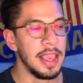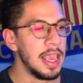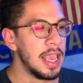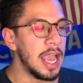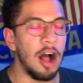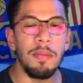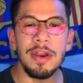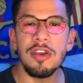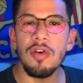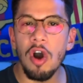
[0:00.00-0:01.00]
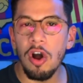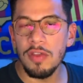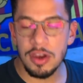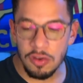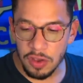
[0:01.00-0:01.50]
I'll bring you all
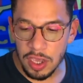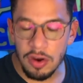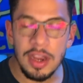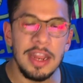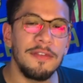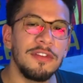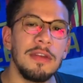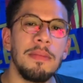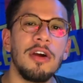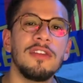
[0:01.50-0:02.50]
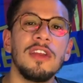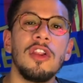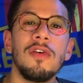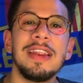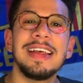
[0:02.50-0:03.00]
the news here in FC
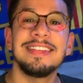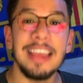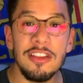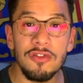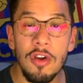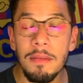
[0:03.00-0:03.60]
Barcelona Central.